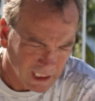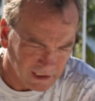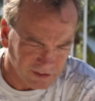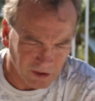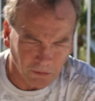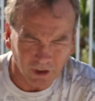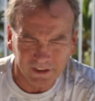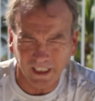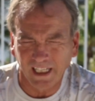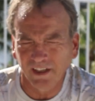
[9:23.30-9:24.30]
And somewhere
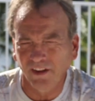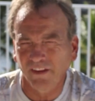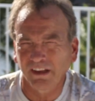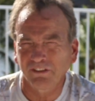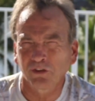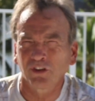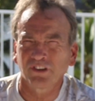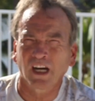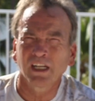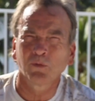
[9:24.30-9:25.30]
at the end of that, there's a
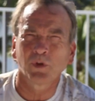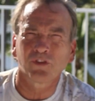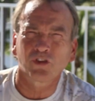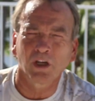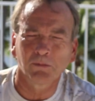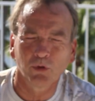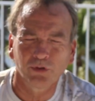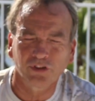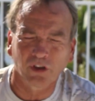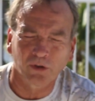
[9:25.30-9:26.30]
Dine with Shamu
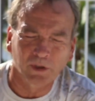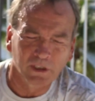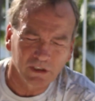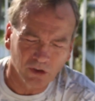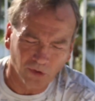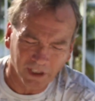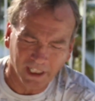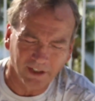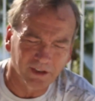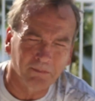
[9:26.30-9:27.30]
show going
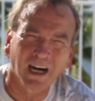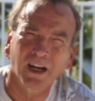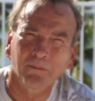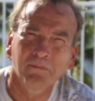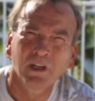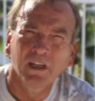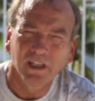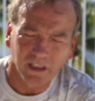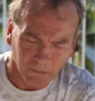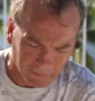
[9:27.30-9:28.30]
on in the bottom.
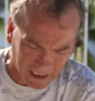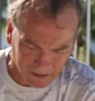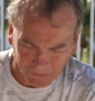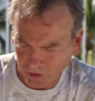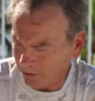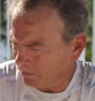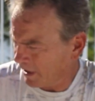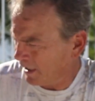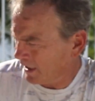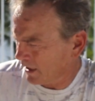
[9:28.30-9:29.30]
In the bottom, you can
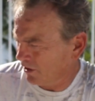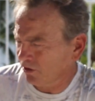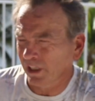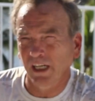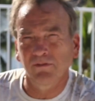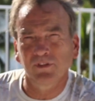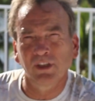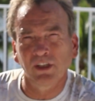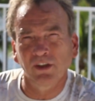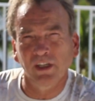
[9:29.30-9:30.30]
pay and you can have
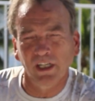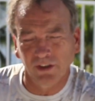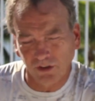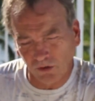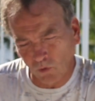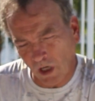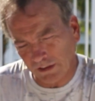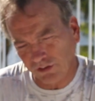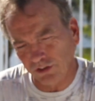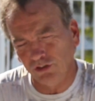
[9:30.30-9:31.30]
dinner and you can
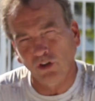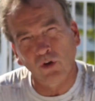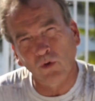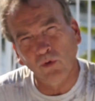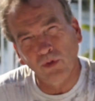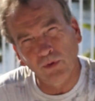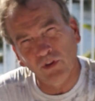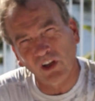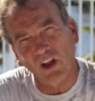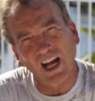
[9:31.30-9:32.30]
watch the show through
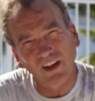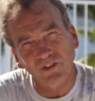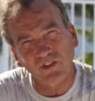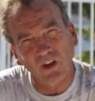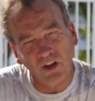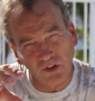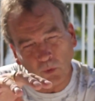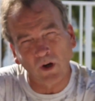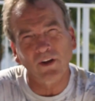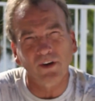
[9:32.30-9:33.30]
the glass
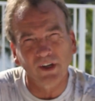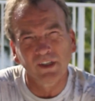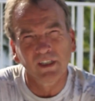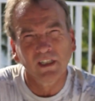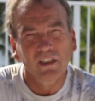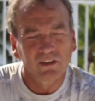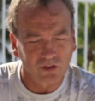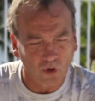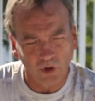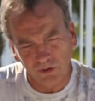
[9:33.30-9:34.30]
underwater.
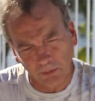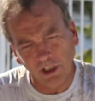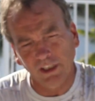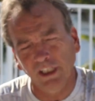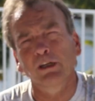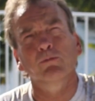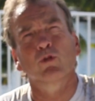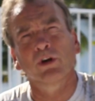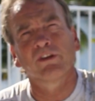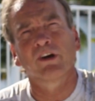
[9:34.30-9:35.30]
So it's pretty deep
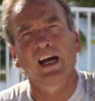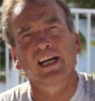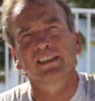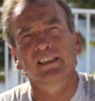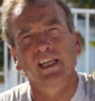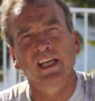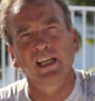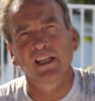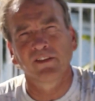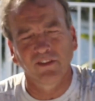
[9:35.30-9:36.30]
where they're at,
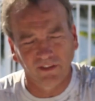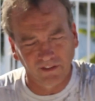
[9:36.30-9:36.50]
and